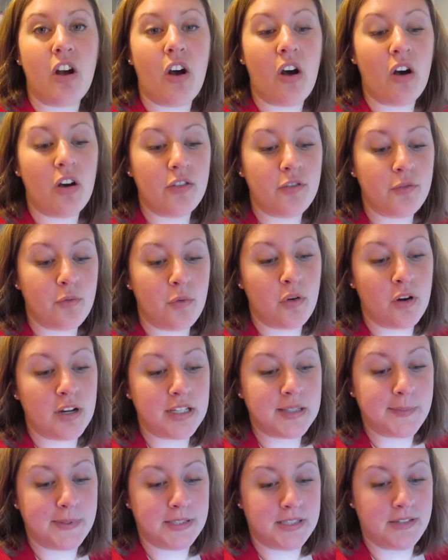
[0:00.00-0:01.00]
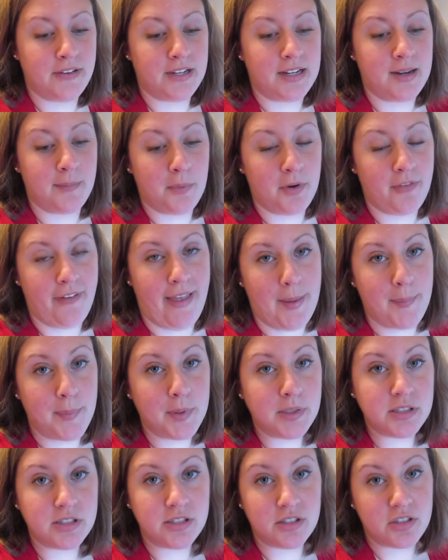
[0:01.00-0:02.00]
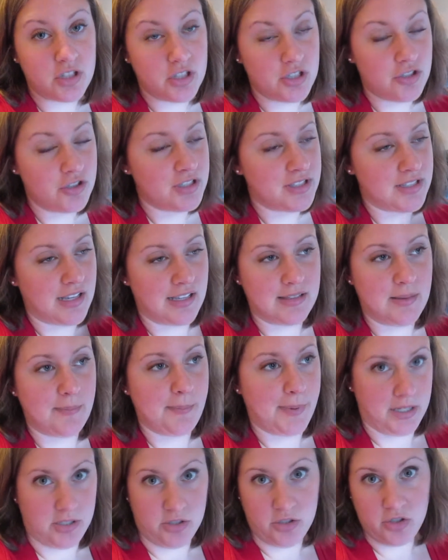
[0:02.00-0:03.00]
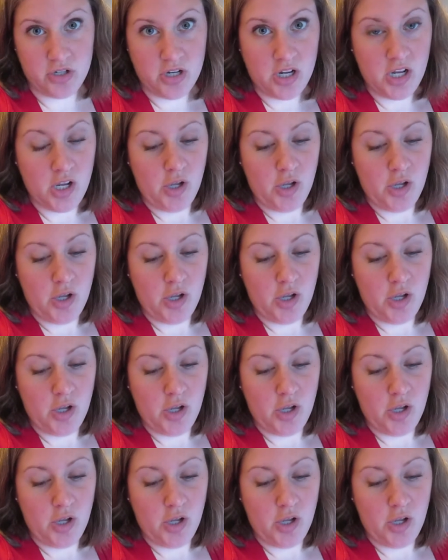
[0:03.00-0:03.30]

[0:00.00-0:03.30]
call for a specific number of apples. She just says a bunch.